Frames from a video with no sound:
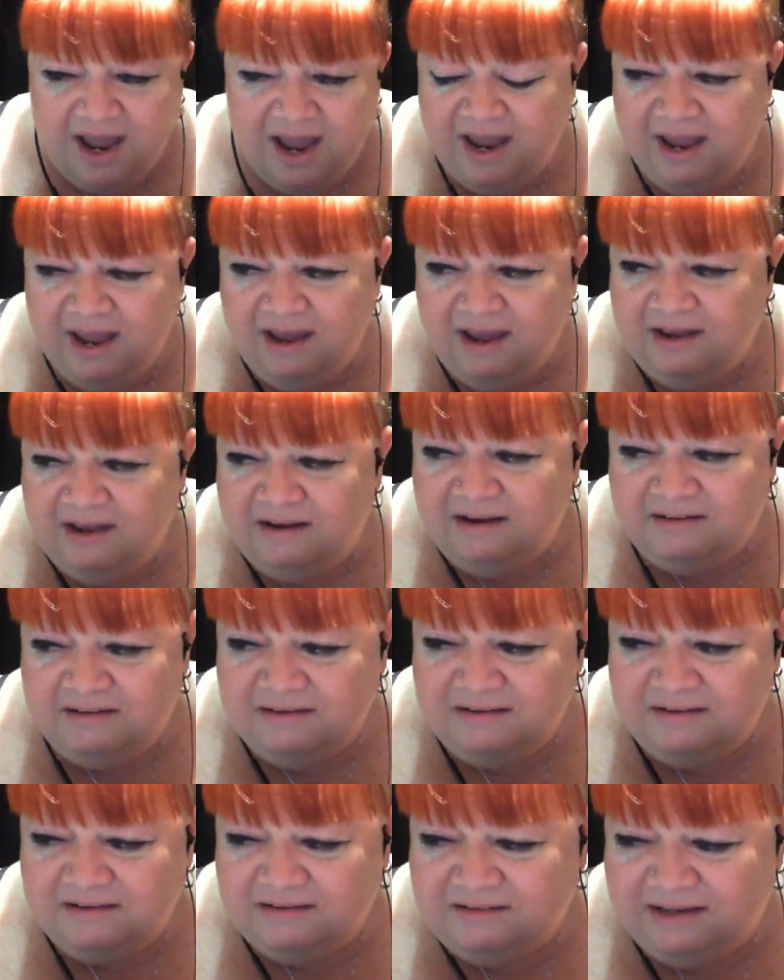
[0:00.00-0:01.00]

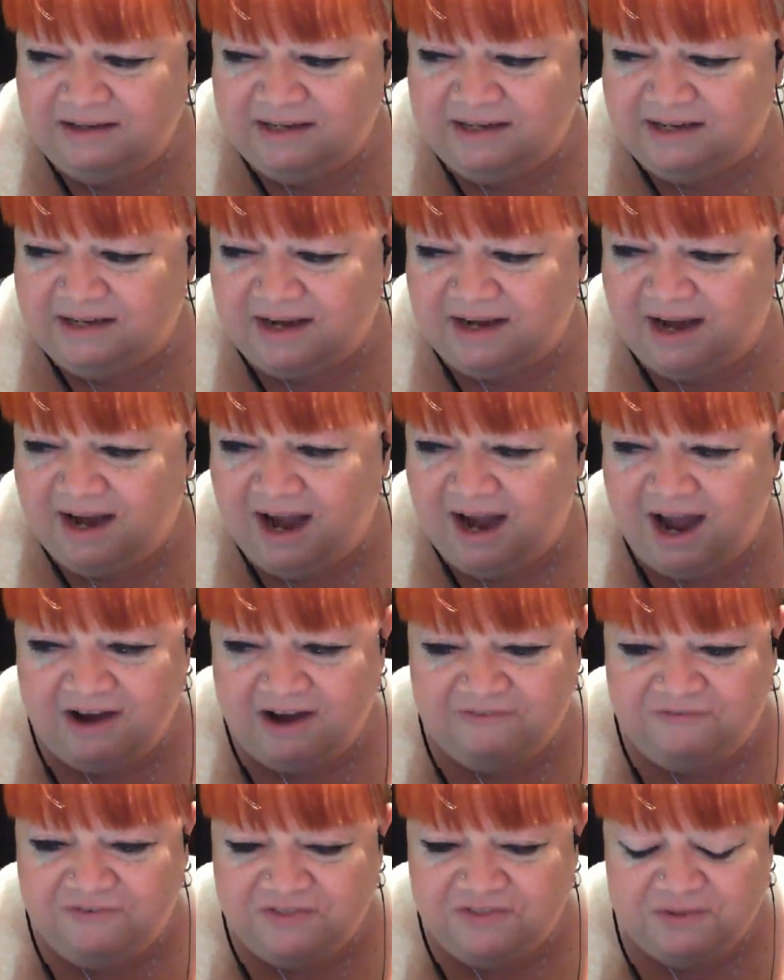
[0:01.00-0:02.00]
And like
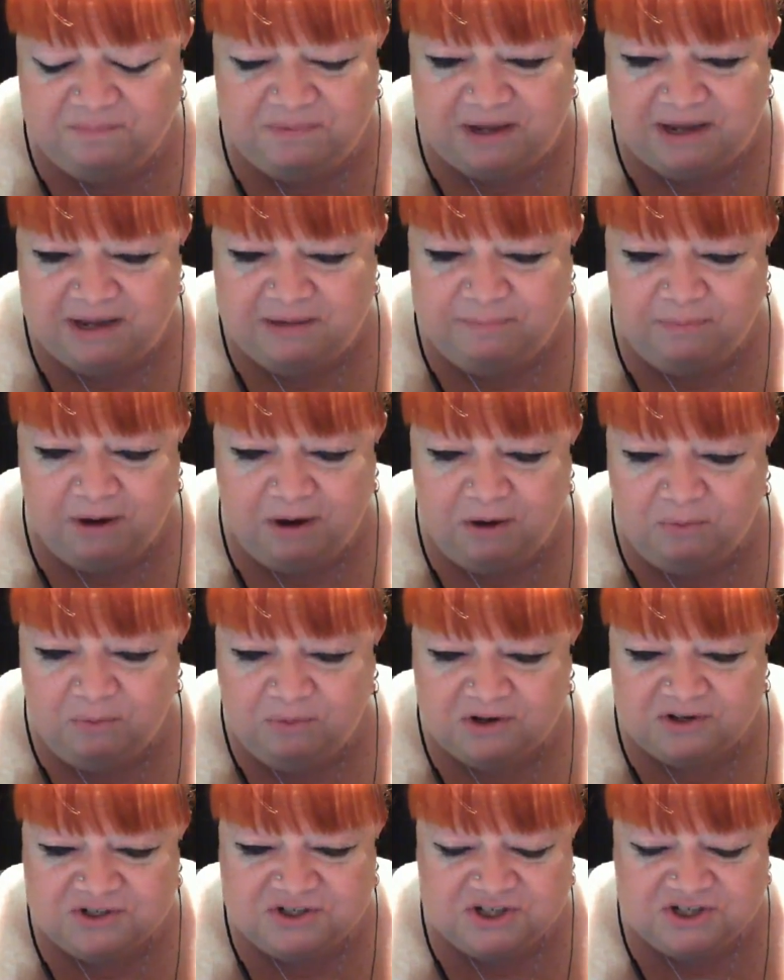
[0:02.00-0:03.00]
half of the people
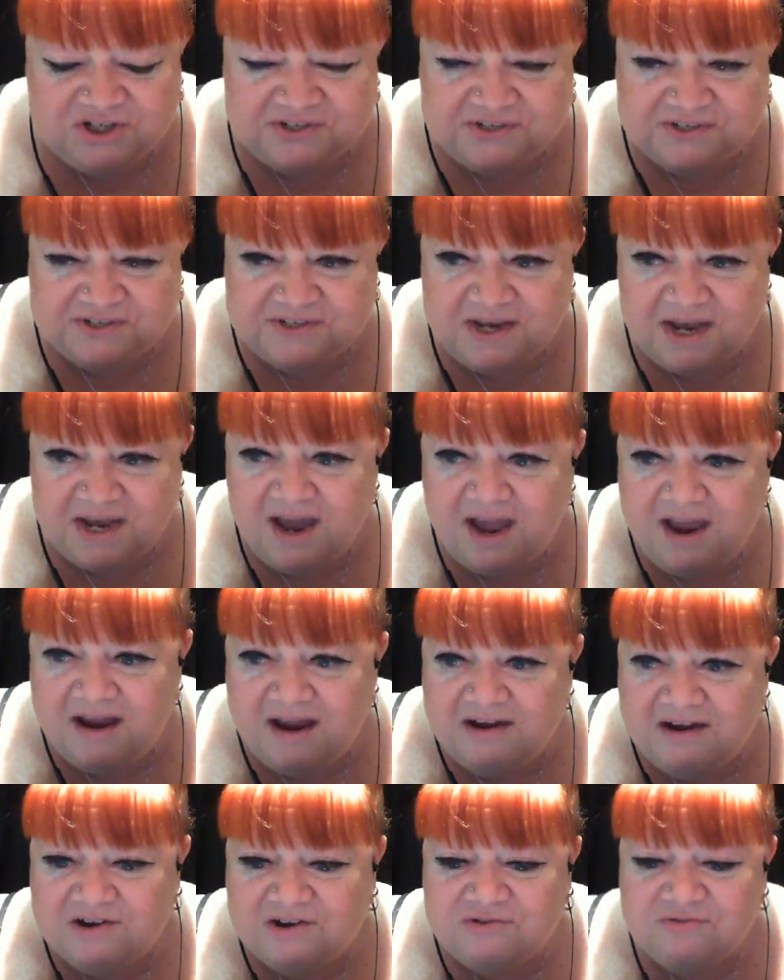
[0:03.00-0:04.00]
were just
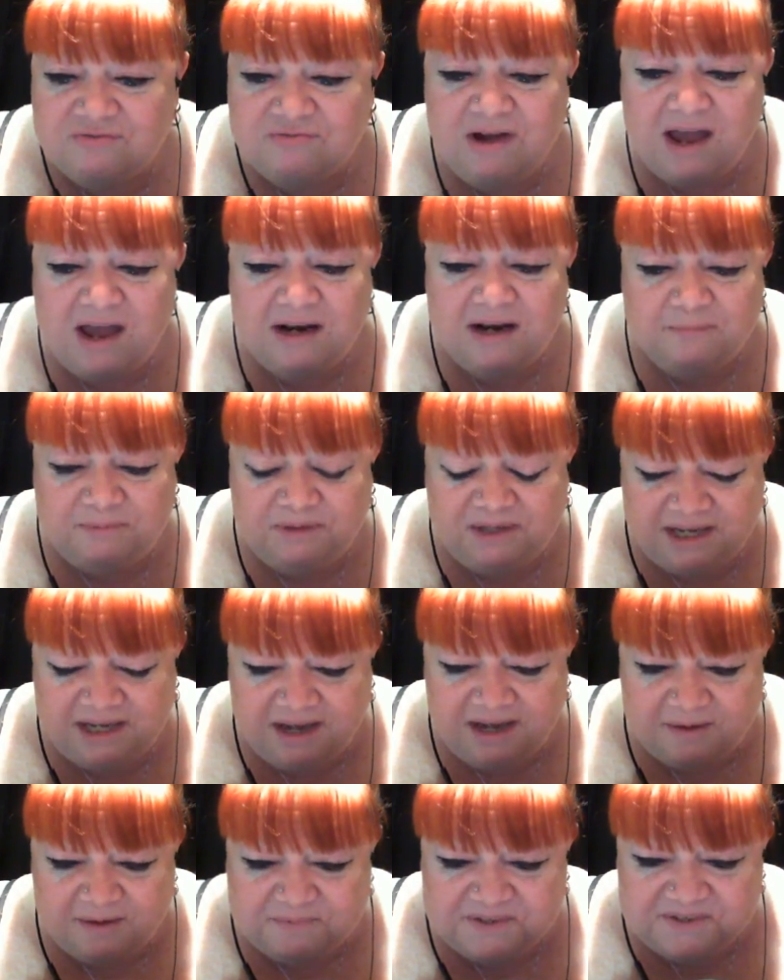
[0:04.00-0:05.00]

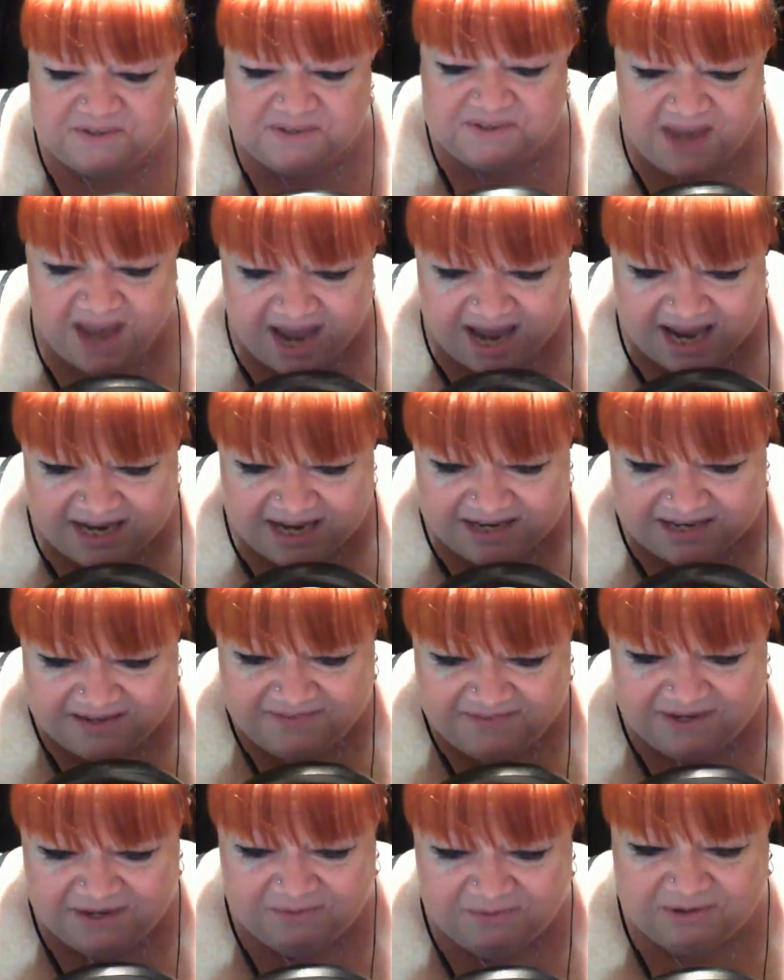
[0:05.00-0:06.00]
incredibly upset,
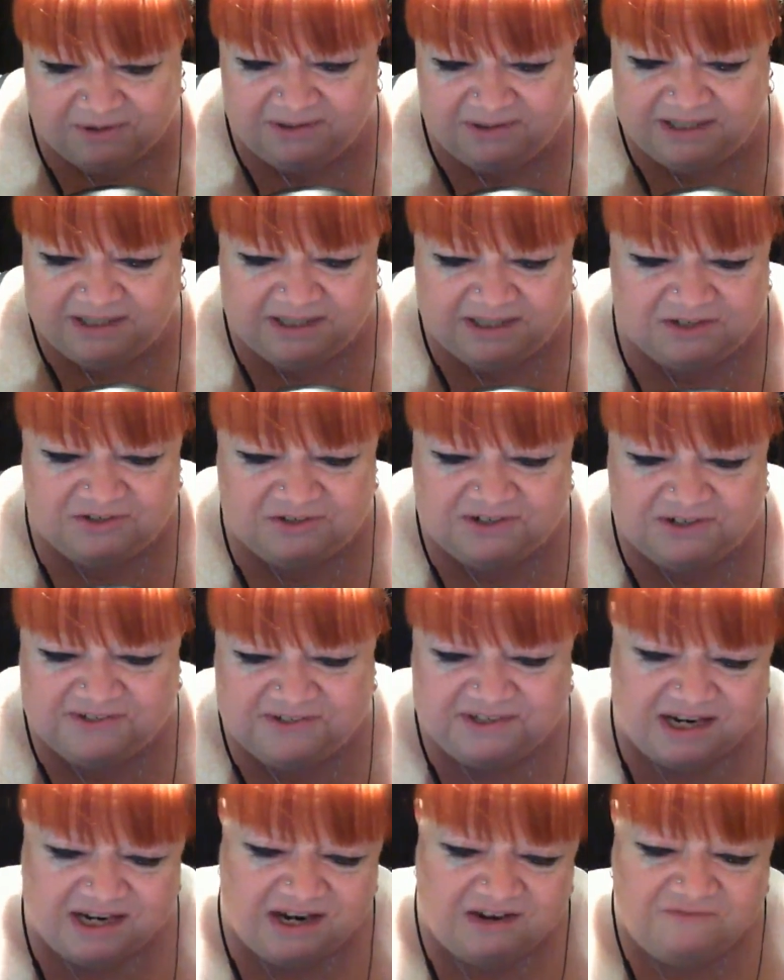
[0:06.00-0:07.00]
and they were like, you
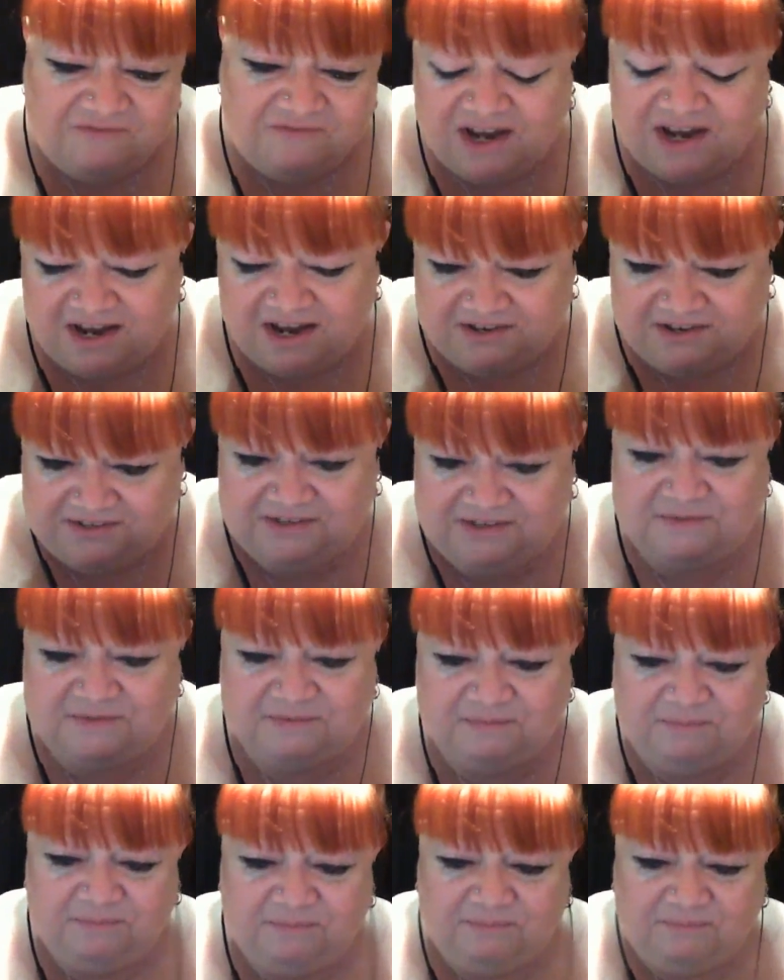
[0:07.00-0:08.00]
deceived us
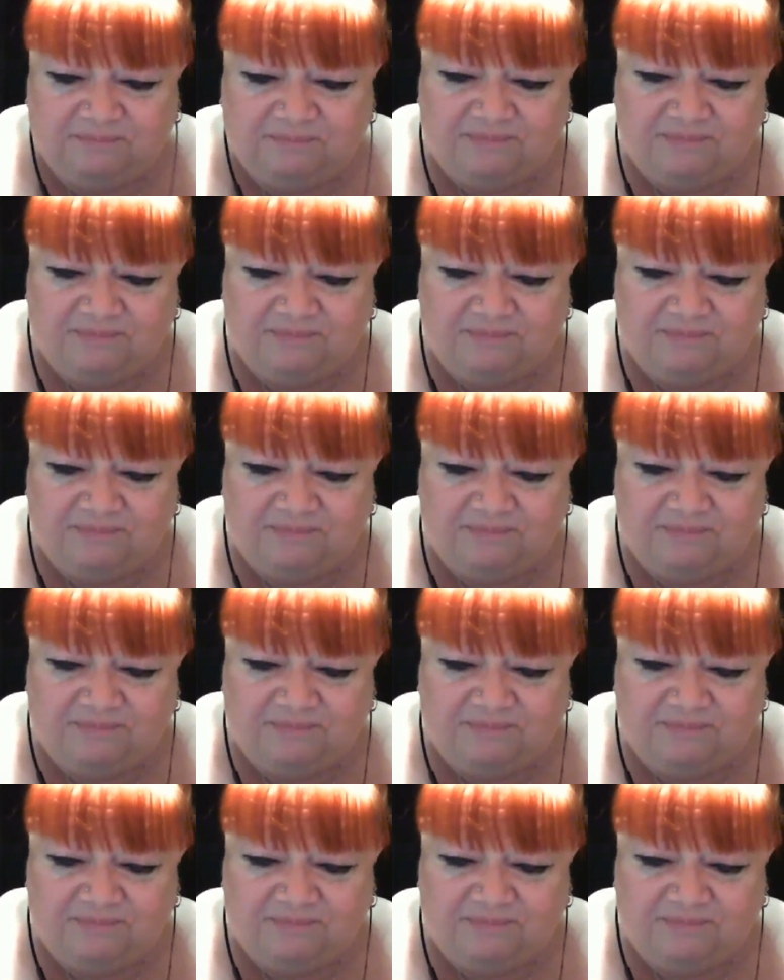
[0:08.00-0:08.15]
and